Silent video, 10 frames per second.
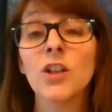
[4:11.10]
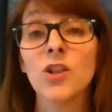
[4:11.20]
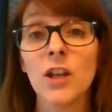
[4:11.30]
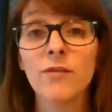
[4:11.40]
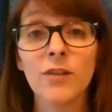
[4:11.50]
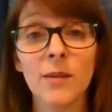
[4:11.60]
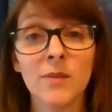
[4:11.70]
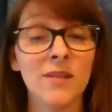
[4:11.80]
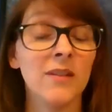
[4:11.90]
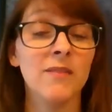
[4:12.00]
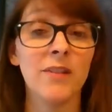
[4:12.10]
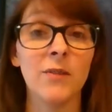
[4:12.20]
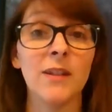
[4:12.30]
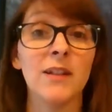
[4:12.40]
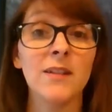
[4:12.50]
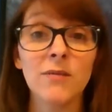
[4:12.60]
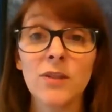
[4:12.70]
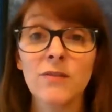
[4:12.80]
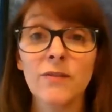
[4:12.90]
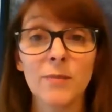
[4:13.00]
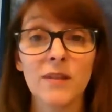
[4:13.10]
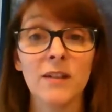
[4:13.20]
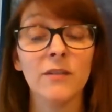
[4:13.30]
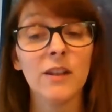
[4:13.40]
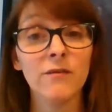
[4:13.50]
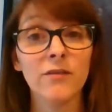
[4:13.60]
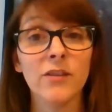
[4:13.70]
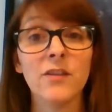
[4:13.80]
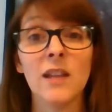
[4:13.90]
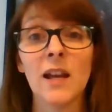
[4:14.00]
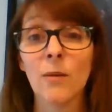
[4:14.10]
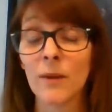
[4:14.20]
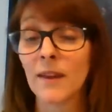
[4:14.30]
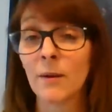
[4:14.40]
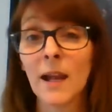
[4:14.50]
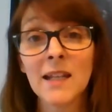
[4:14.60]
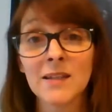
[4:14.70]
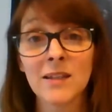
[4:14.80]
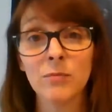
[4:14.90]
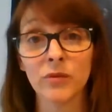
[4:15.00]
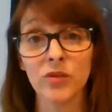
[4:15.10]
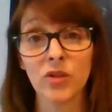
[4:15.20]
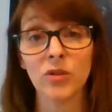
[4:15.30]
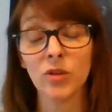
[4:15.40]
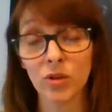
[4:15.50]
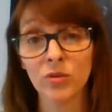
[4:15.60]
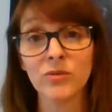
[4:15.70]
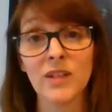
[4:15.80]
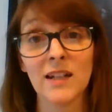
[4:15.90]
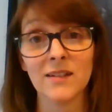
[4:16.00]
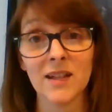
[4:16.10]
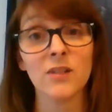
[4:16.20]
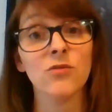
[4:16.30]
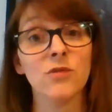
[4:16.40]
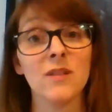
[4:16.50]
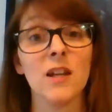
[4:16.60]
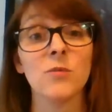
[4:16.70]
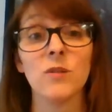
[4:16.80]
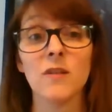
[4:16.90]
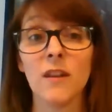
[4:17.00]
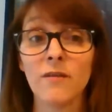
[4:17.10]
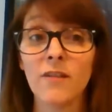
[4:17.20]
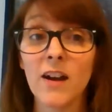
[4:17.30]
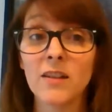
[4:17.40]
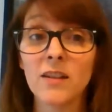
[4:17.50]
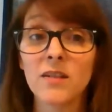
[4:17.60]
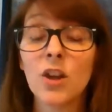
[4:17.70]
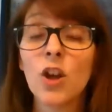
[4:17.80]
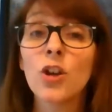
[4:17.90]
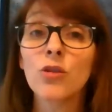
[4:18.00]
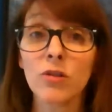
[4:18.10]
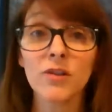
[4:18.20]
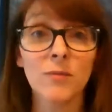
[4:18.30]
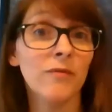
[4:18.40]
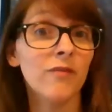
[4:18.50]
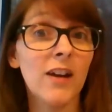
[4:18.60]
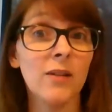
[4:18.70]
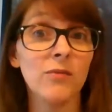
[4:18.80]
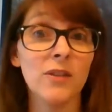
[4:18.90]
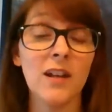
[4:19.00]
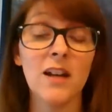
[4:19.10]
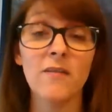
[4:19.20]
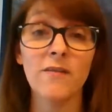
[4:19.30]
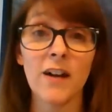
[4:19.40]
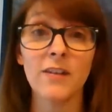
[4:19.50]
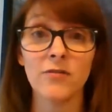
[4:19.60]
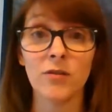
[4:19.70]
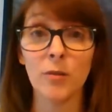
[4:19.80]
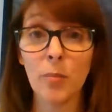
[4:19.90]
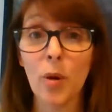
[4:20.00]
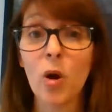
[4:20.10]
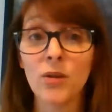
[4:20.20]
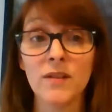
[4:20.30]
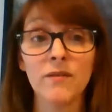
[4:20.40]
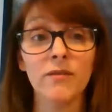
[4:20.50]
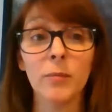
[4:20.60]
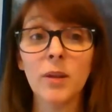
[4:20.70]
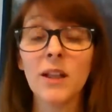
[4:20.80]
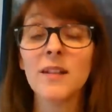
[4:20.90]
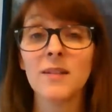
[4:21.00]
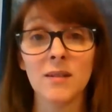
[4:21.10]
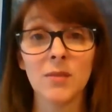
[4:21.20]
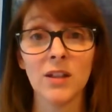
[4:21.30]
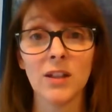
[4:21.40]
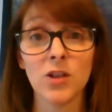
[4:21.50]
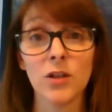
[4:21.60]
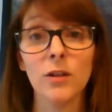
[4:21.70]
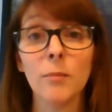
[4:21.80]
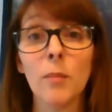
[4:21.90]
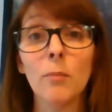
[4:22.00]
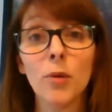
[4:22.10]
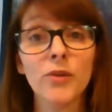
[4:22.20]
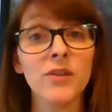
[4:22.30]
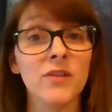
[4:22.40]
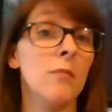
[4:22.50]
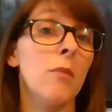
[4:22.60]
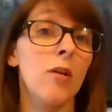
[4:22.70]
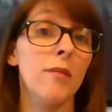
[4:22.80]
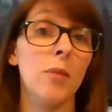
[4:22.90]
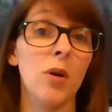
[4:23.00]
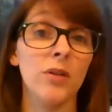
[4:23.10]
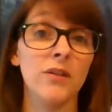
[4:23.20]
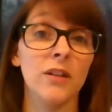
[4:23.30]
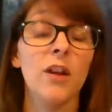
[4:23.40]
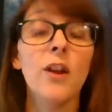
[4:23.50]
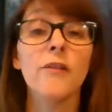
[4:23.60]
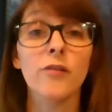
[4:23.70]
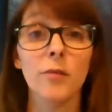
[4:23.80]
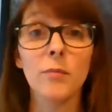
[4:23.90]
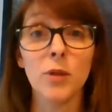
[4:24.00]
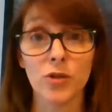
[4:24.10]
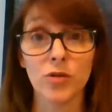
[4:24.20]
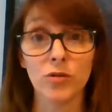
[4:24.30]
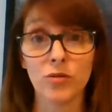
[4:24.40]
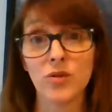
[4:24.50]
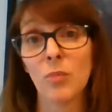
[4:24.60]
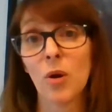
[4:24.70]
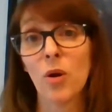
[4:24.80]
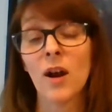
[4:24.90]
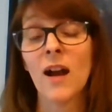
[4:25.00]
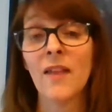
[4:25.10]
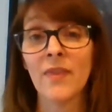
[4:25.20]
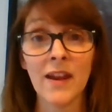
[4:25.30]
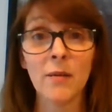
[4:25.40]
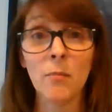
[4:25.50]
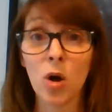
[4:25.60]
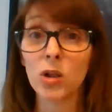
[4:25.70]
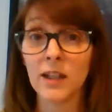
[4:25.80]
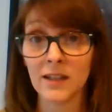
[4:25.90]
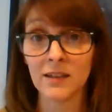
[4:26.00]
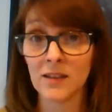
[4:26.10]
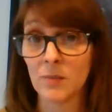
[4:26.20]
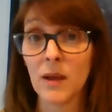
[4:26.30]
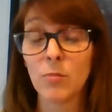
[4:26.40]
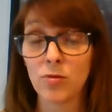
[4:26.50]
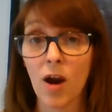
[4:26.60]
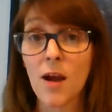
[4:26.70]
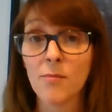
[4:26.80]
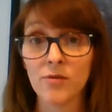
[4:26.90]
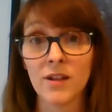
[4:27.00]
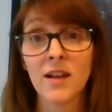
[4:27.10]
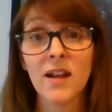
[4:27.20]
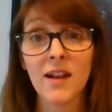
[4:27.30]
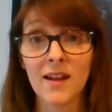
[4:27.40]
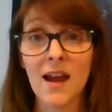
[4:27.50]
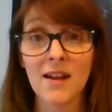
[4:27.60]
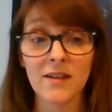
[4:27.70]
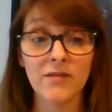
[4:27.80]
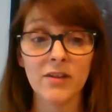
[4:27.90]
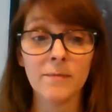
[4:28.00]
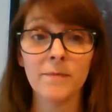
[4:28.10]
Sharon and Emerson found that 75% of infants when they were 18 months old had a secondary attachment to their fathers. Grossman found that fathers are important for play and stimulation, but mothers are more important for emotional support, and they are more likely to be a primary caregiver.